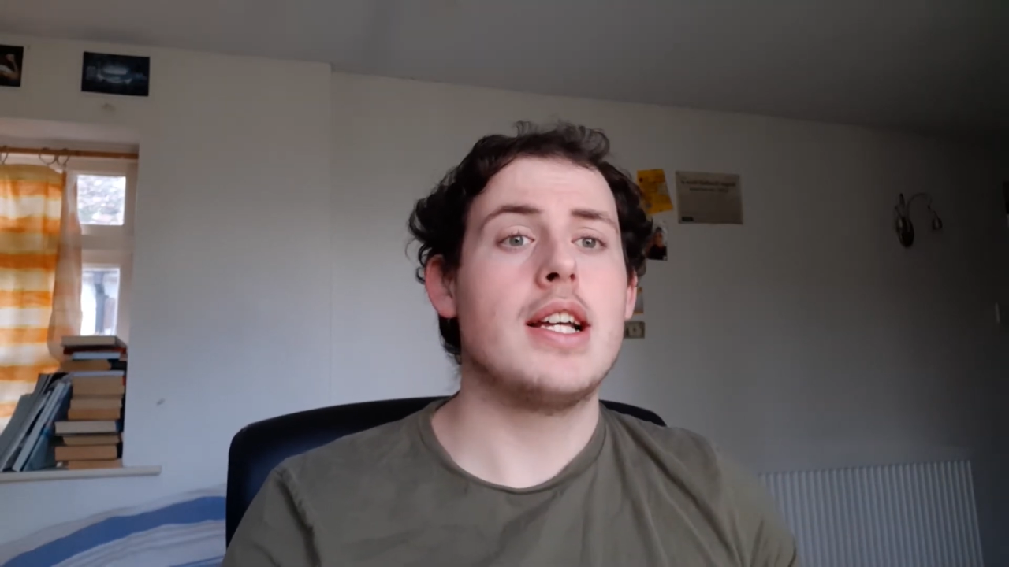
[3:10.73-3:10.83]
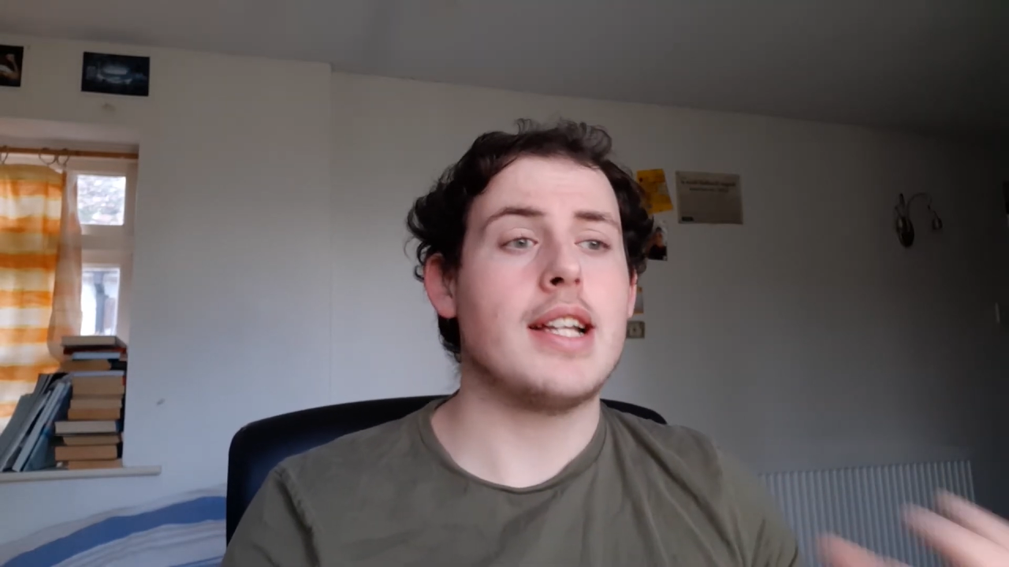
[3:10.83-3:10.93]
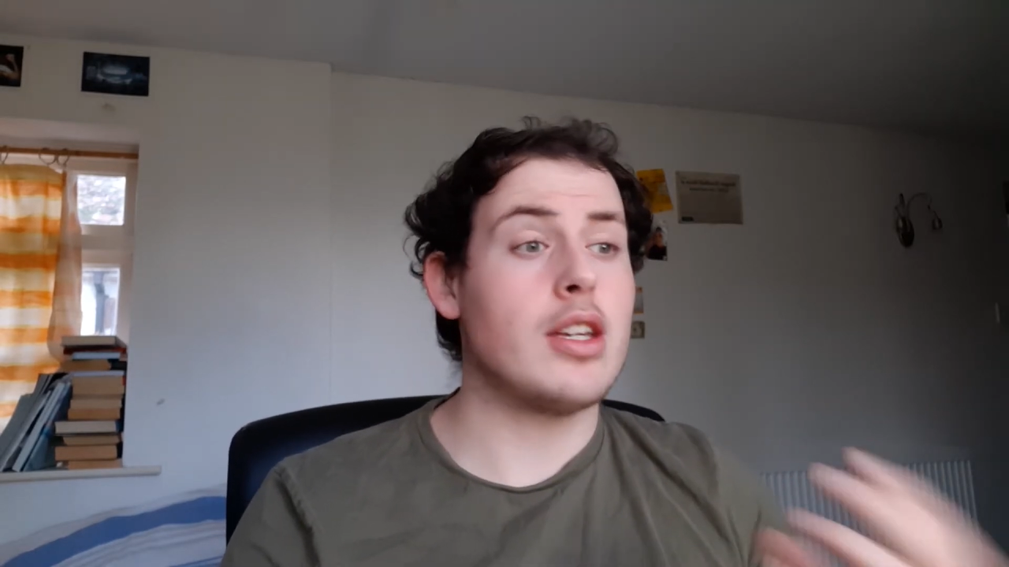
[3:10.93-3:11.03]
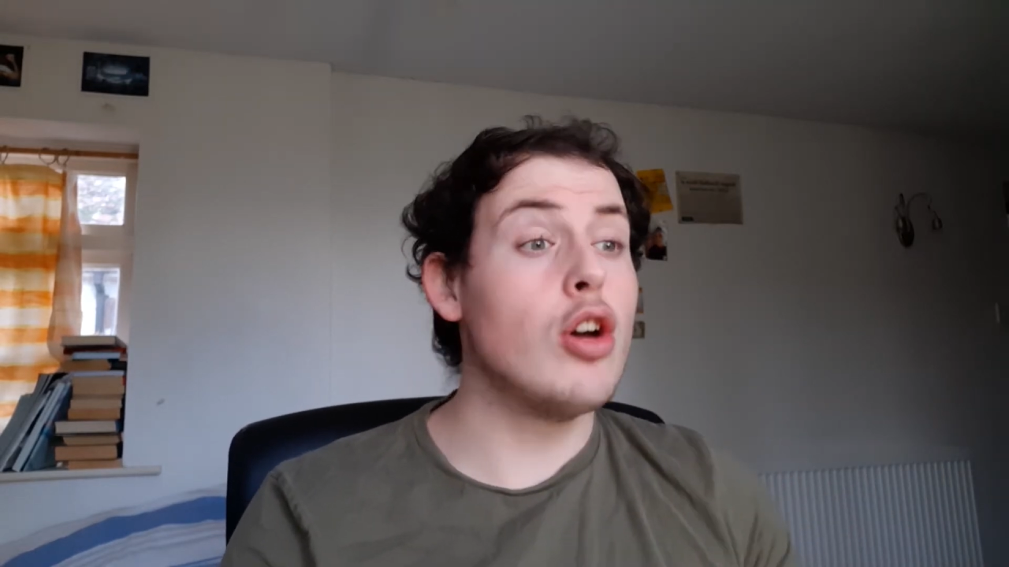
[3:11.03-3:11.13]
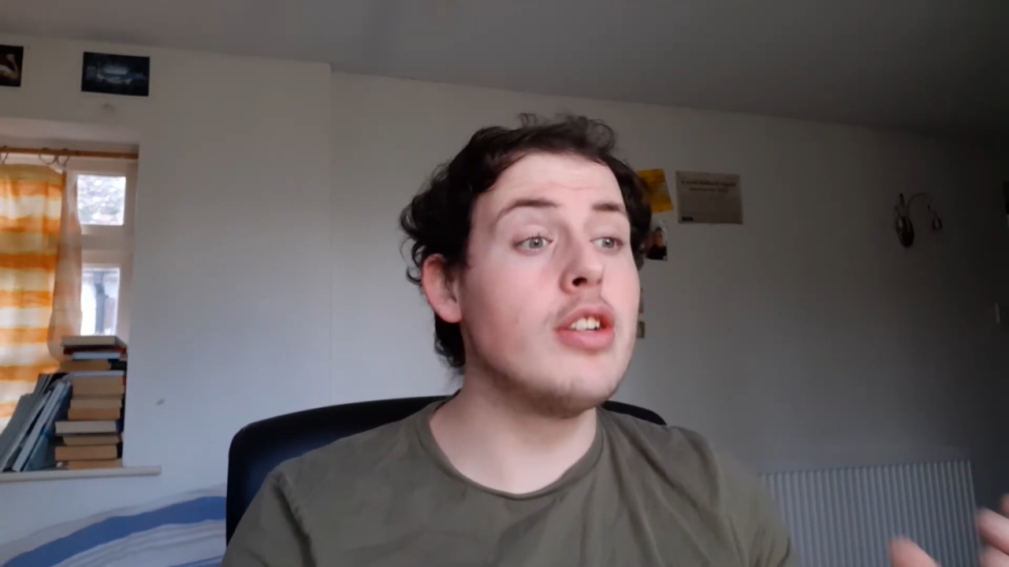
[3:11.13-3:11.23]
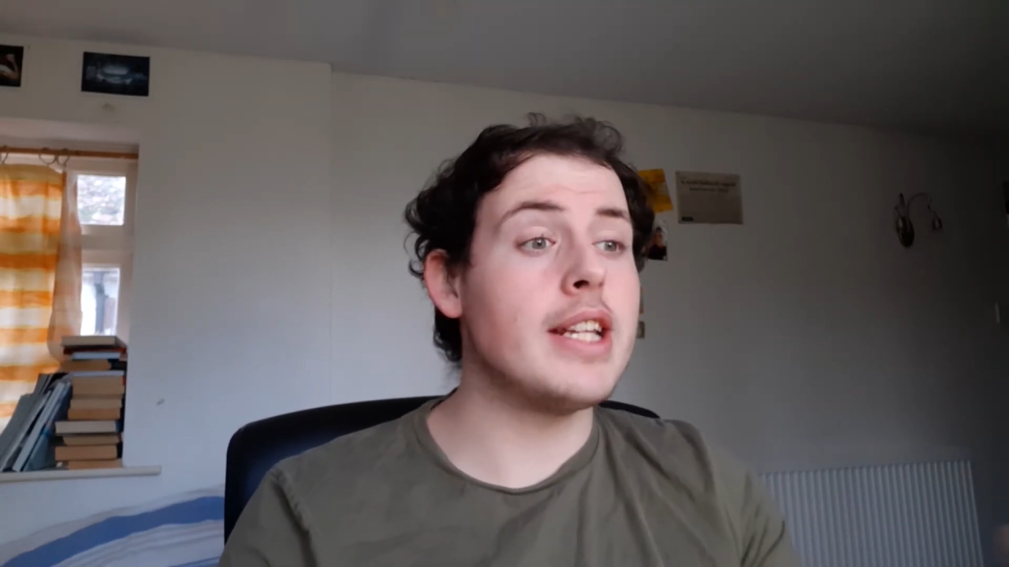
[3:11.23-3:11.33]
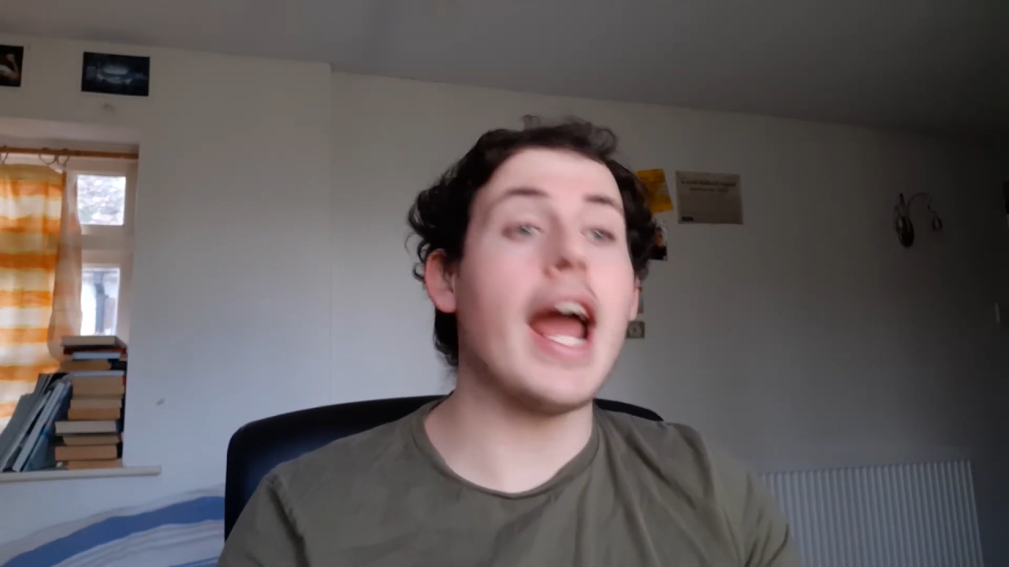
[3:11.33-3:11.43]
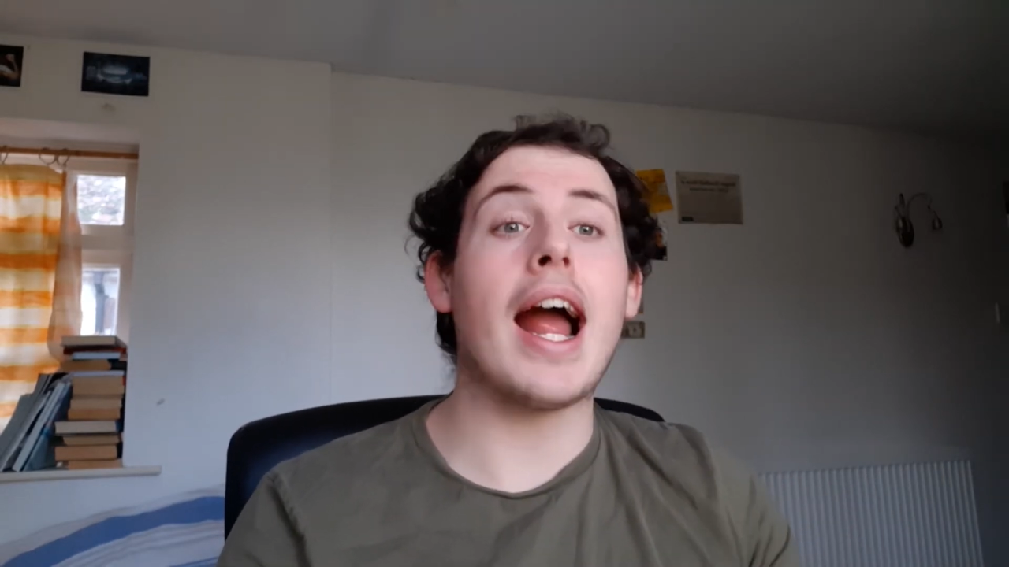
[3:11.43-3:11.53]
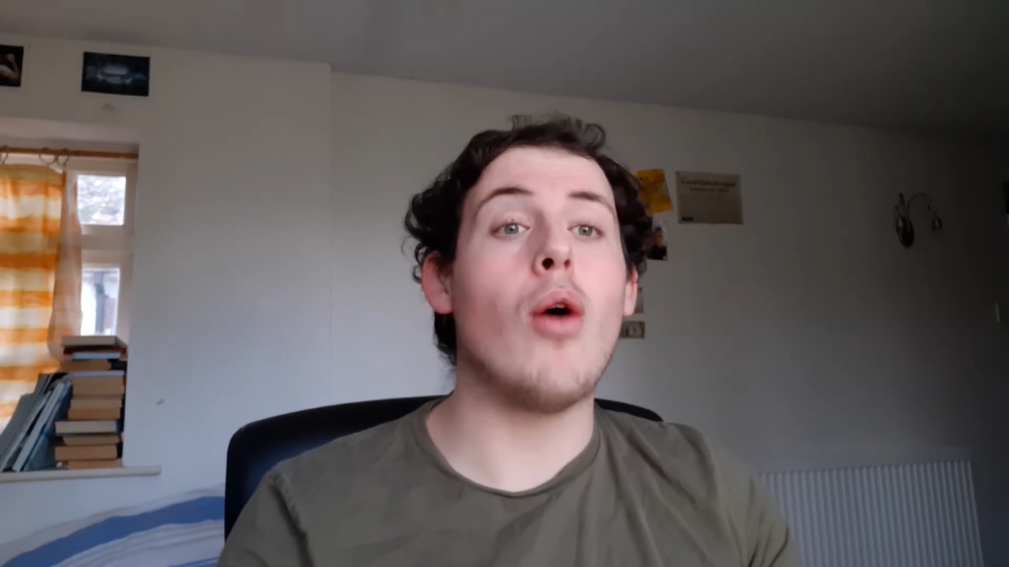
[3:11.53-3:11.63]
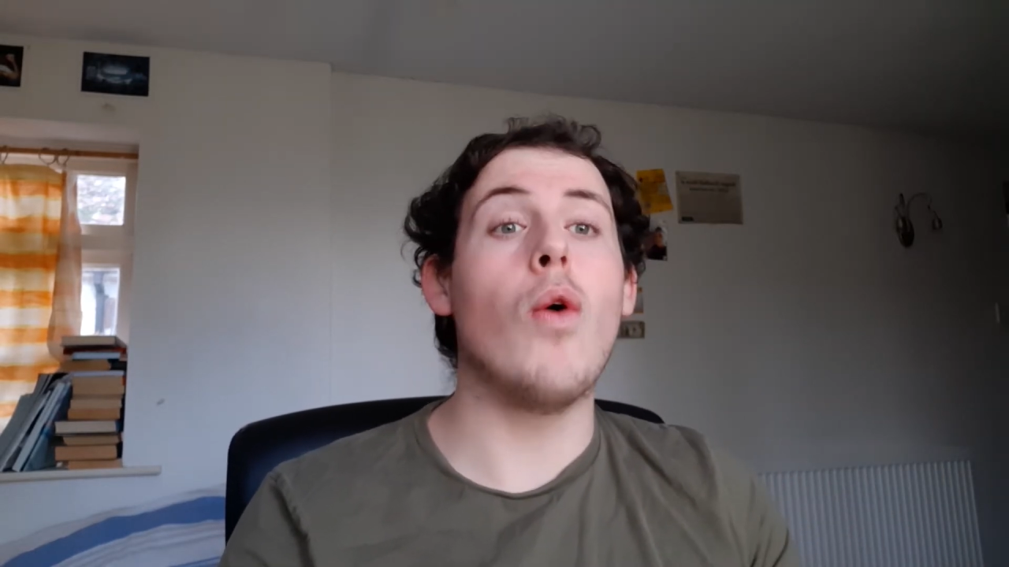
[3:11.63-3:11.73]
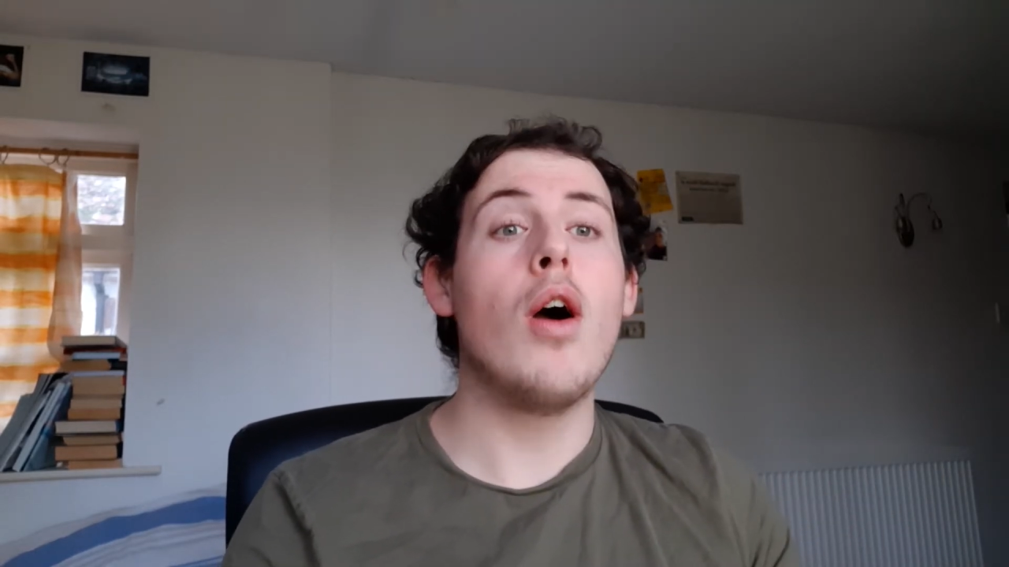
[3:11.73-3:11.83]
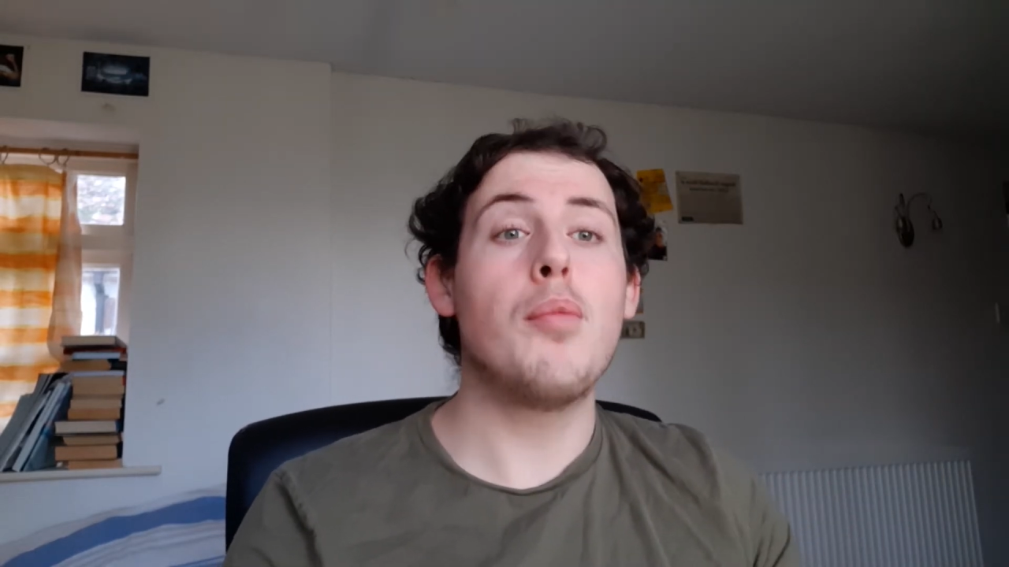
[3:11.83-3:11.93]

They couldn't get out